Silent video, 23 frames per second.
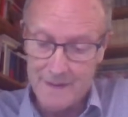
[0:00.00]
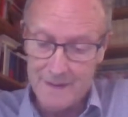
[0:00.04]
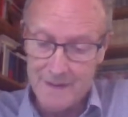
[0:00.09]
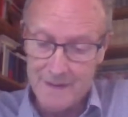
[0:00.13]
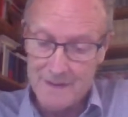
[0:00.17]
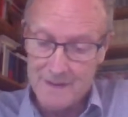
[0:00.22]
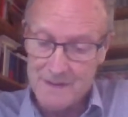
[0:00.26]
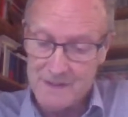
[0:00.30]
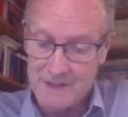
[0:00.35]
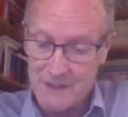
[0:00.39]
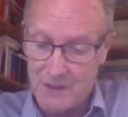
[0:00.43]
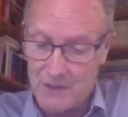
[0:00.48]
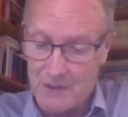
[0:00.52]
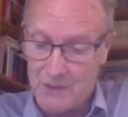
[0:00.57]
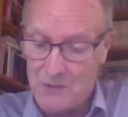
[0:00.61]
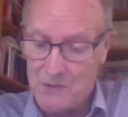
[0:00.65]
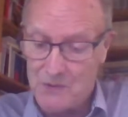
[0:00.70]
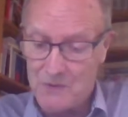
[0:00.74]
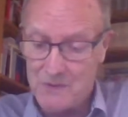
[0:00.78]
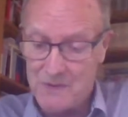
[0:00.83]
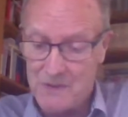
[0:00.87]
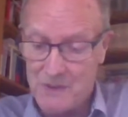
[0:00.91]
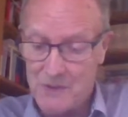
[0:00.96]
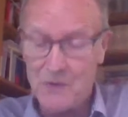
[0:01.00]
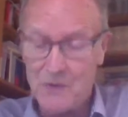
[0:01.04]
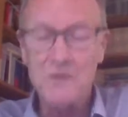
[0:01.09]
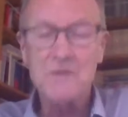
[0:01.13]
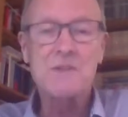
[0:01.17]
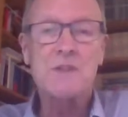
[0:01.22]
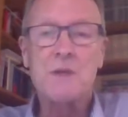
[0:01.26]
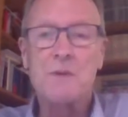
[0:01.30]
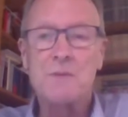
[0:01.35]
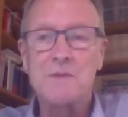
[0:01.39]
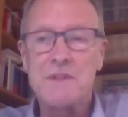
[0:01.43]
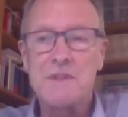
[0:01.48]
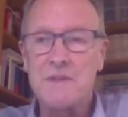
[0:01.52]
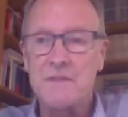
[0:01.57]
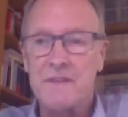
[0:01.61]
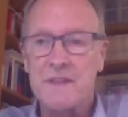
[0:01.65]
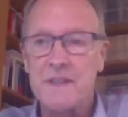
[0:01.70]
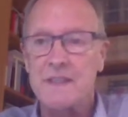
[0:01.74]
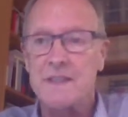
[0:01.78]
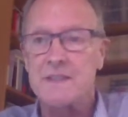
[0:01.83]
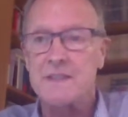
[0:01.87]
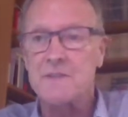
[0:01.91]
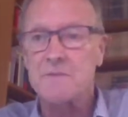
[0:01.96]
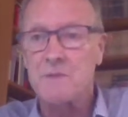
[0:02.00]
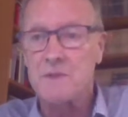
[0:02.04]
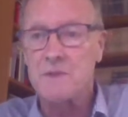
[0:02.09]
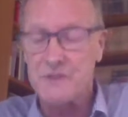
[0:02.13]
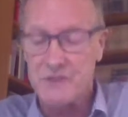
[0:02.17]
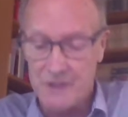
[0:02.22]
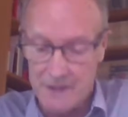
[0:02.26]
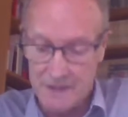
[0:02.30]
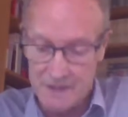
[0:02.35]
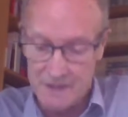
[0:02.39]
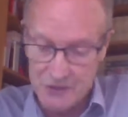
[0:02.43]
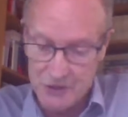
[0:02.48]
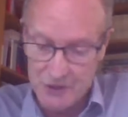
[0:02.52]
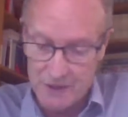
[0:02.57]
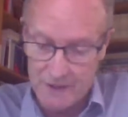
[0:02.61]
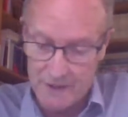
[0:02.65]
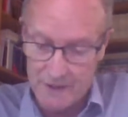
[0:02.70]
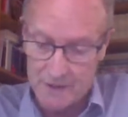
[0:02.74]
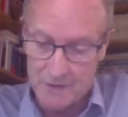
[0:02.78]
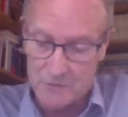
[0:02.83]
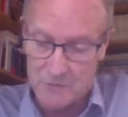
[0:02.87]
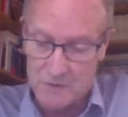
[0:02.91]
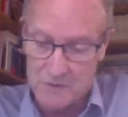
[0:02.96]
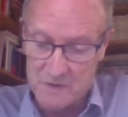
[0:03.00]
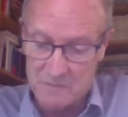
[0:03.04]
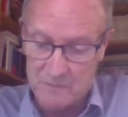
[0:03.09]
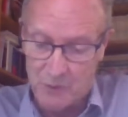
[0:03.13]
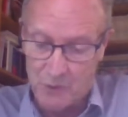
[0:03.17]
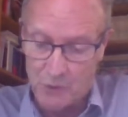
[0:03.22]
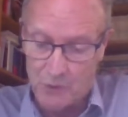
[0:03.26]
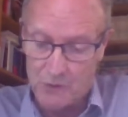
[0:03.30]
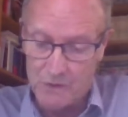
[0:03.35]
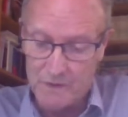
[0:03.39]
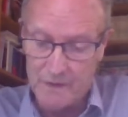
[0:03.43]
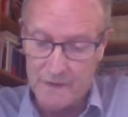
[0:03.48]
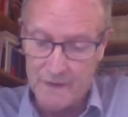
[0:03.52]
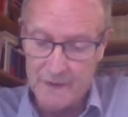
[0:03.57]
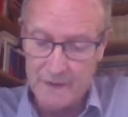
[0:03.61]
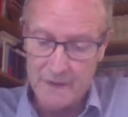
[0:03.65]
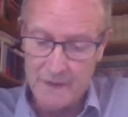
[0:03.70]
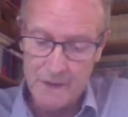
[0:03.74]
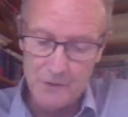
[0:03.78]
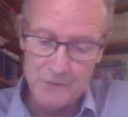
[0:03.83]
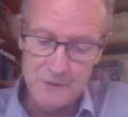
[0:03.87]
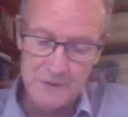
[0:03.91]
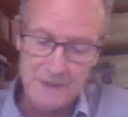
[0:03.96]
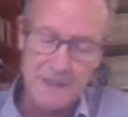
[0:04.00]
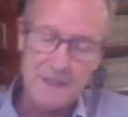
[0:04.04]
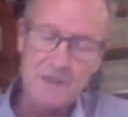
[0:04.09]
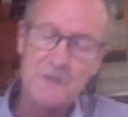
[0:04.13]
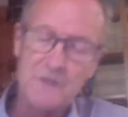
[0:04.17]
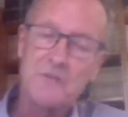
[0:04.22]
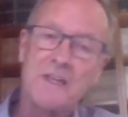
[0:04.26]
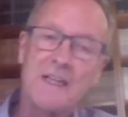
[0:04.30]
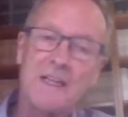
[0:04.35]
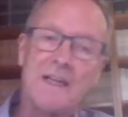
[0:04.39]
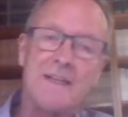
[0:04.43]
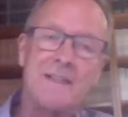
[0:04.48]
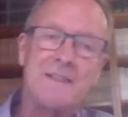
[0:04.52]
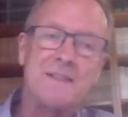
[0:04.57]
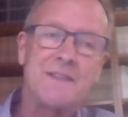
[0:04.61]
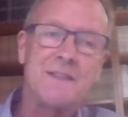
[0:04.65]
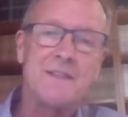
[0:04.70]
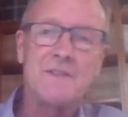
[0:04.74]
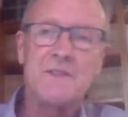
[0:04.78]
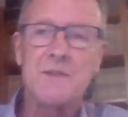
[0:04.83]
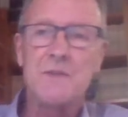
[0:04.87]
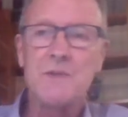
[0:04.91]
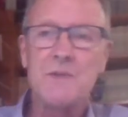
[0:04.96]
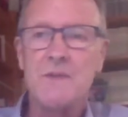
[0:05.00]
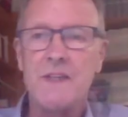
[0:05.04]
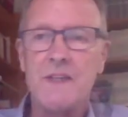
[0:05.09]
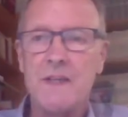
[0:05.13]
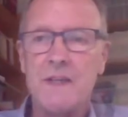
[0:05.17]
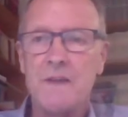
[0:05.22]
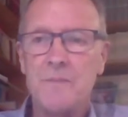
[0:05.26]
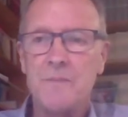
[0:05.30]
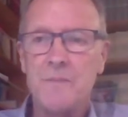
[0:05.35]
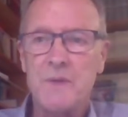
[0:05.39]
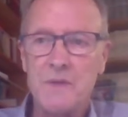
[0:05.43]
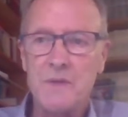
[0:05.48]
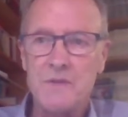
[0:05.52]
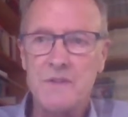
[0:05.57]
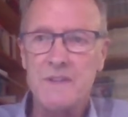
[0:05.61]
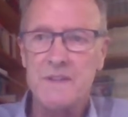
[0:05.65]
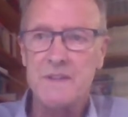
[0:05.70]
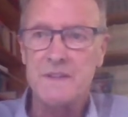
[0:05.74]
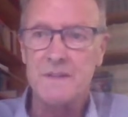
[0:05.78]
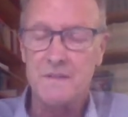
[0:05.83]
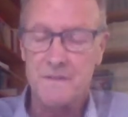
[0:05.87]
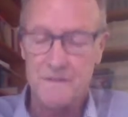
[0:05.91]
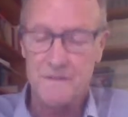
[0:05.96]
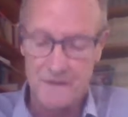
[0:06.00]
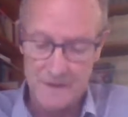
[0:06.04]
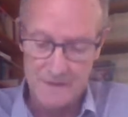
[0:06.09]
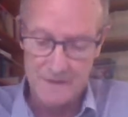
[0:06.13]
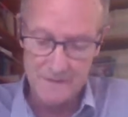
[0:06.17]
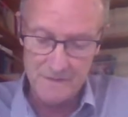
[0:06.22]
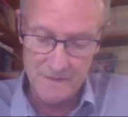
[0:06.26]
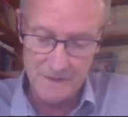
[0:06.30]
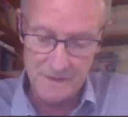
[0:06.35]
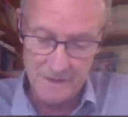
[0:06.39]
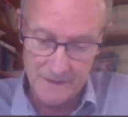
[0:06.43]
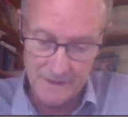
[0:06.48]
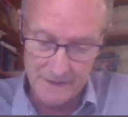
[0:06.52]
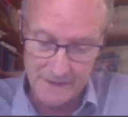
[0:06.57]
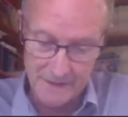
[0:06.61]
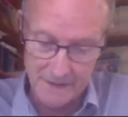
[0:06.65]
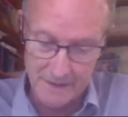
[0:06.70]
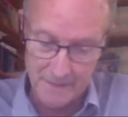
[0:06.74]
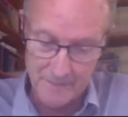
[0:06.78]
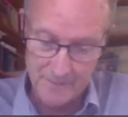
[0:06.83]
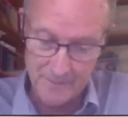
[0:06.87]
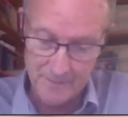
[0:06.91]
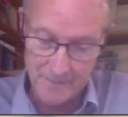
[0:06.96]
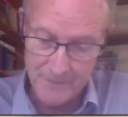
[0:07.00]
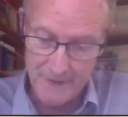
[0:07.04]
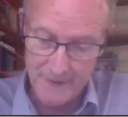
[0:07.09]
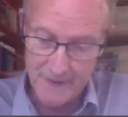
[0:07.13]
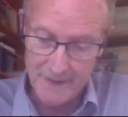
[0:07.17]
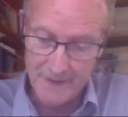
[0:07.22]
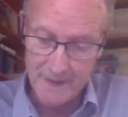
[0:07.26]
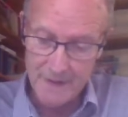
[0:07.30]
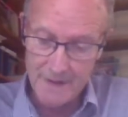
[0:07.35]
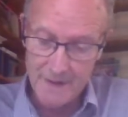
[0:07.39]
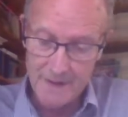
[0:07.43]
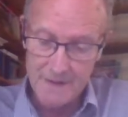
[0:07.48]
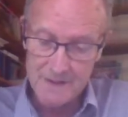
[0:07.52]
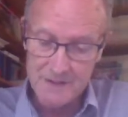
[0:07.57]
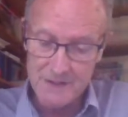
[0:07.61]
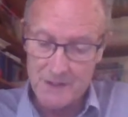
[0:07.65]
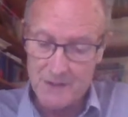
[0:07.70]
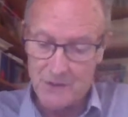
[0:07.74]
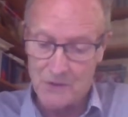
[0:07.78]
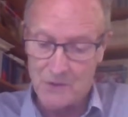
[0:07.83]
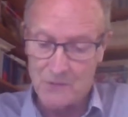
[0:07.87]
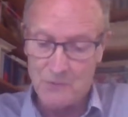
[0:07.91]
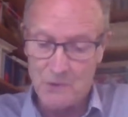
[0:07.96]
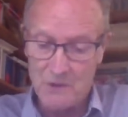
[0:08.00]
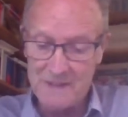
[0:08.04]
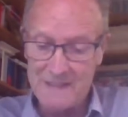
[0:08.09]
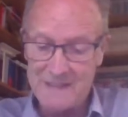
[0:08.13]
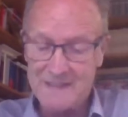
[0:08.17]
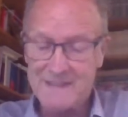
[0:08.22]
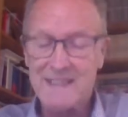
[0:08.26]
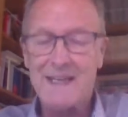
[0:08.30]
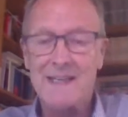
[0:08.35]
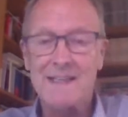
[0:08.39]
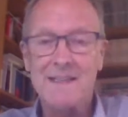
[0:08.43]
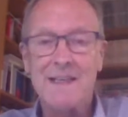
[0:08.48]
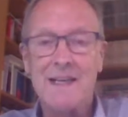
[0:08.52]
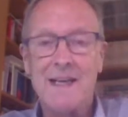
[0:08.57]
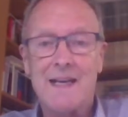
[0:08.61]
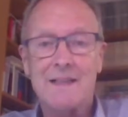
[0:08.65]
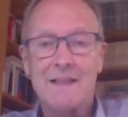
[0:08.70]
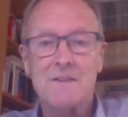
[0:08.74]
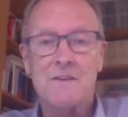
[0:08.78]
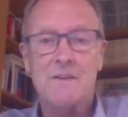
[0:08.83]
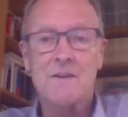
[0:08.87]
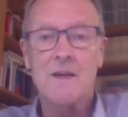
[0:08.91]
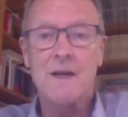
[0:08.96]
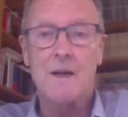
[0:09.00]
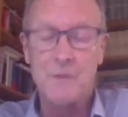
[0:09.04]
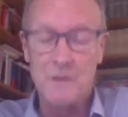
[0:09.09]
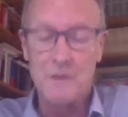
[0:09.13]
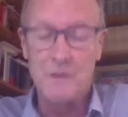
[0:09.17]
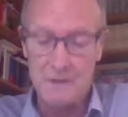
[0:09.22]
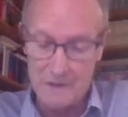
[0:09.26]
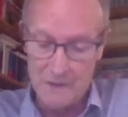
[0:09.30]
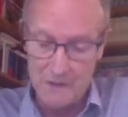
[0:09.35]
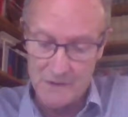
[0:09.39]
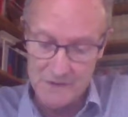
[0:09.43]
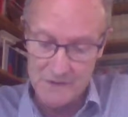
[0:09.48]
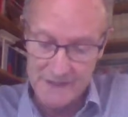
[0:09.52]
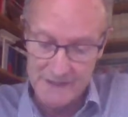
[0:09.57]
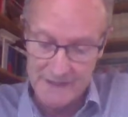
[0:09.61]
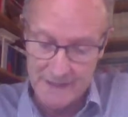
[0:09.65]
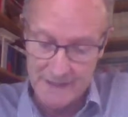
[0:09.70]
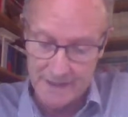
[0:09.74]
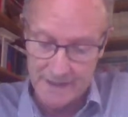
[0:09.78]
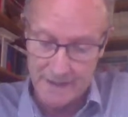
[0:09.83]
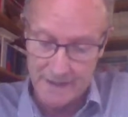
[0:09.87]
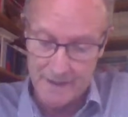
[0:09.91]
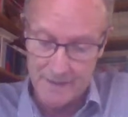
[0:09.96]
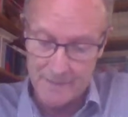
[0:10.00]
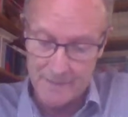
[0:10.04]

So the consequence of this was that a child was born who was unrelated to the putative father. So what exactly had the couple lost here?